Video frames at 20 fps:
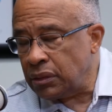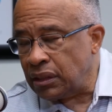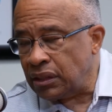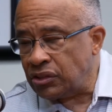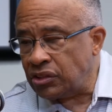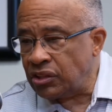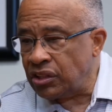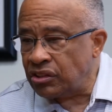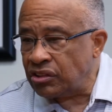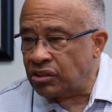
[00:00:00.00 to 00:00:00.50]

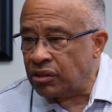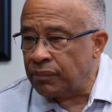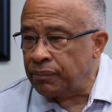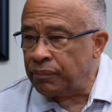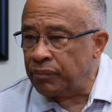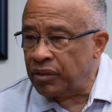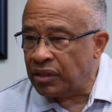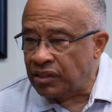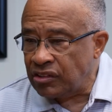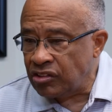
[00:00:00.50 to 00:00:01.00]

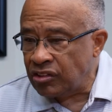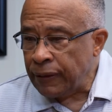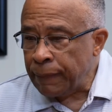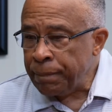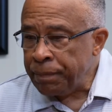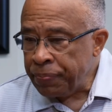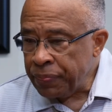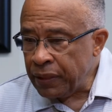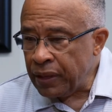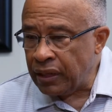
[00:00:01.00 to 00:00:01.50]
system, because
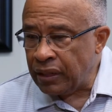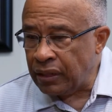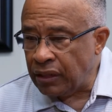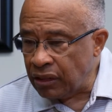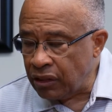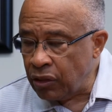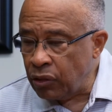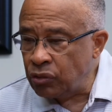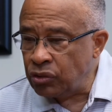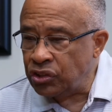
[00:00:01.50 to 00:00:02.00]
the
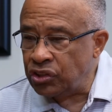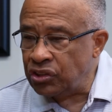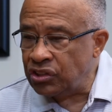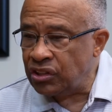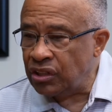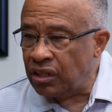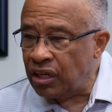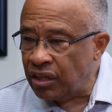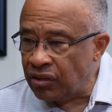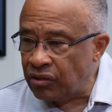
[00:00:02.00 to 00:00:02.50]
coaches
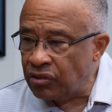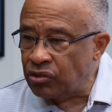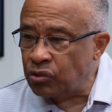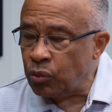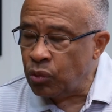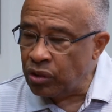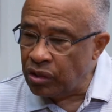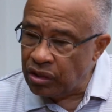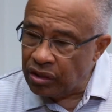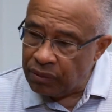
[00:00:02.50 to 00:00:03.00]
and others
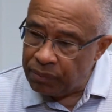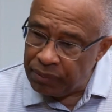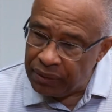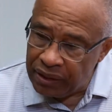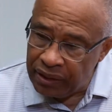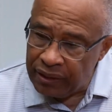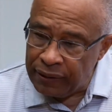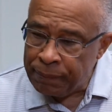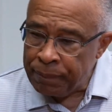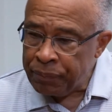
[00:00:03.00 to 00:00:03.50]
wanted to
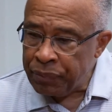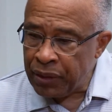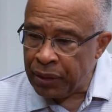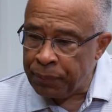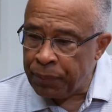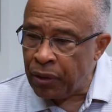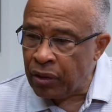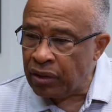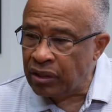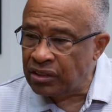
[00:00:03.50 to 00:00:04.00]
be a
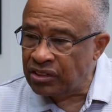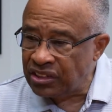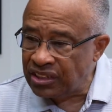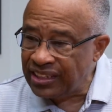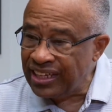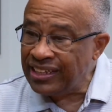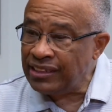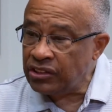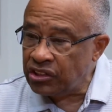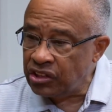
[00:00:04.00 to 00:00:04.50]
part of
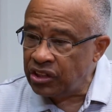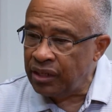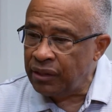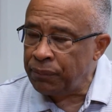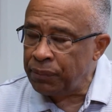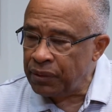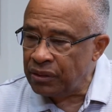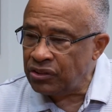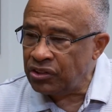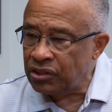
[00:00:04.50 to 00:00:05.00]
state
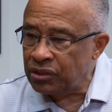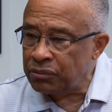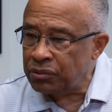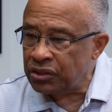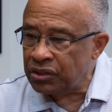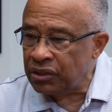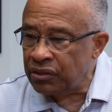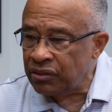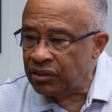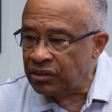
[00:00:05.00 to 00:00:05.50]
championship
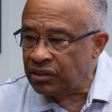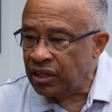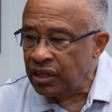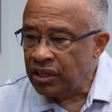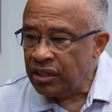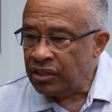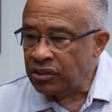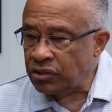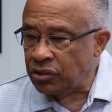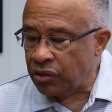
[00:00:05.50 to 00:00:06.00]
series.
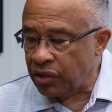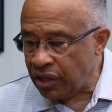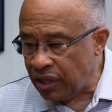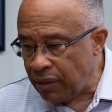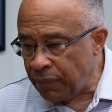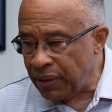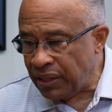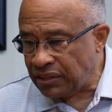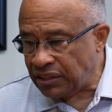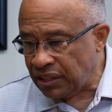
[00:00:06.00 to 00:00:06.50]
So the
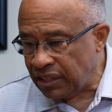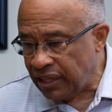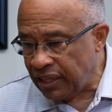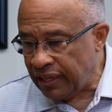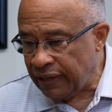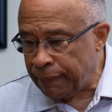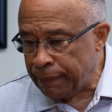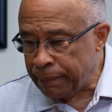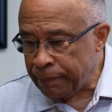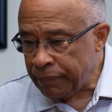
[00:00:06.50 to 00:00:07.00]

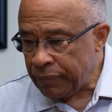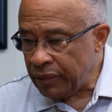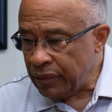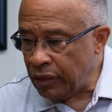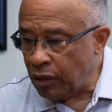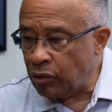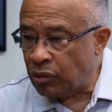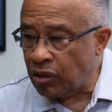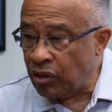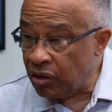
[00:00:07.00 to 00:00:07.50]
MSA
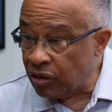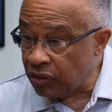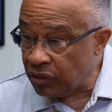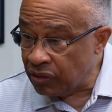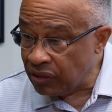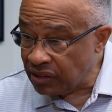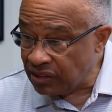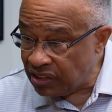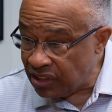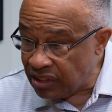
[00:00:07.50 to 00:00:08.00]
no longer
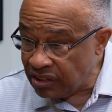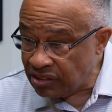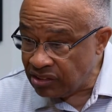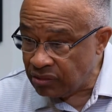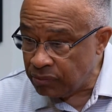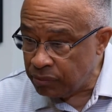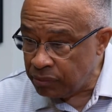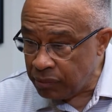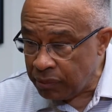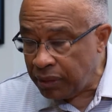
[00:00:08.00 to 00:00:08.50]

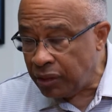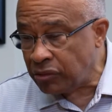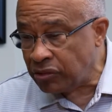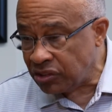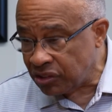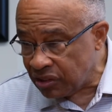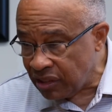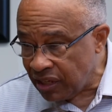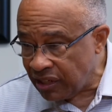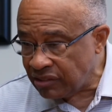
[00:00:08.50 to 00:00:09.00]
exists, Maryland
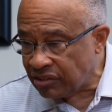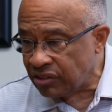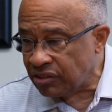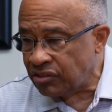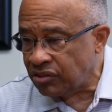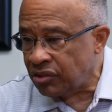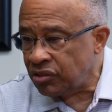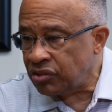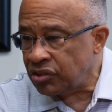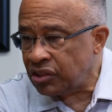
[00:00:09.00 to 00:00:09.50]
Scholastic
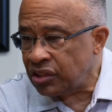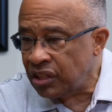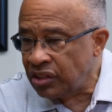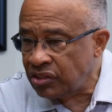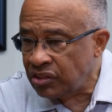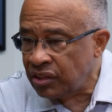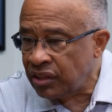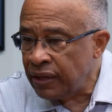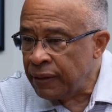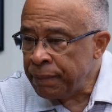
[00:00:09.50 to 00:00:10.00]

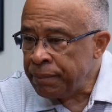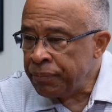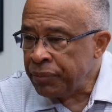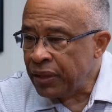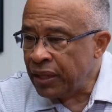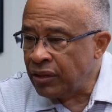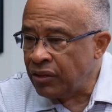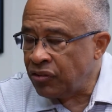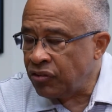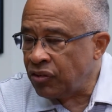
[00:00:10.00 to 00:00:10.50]
Association,
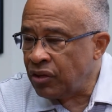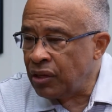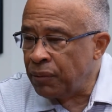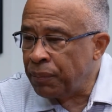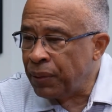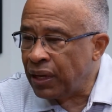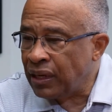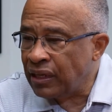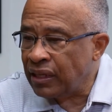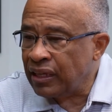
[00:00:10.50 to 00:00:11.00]
and the City
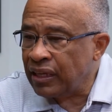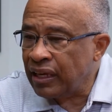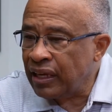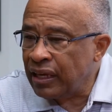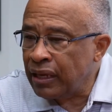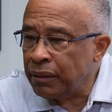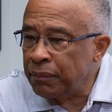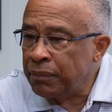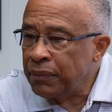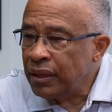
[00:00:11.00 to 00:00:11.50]
Poly
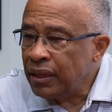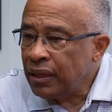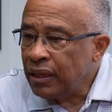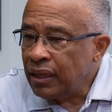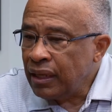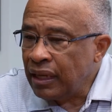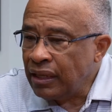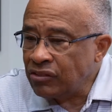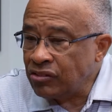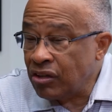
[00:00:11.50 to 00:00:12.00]
game
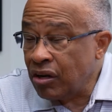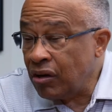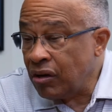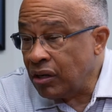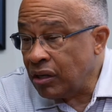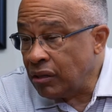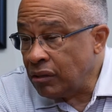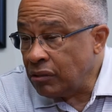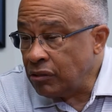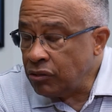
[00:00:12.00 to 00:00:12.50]
has
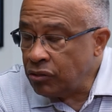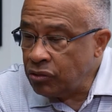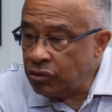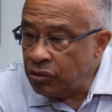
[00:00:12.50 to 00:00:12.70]
gone,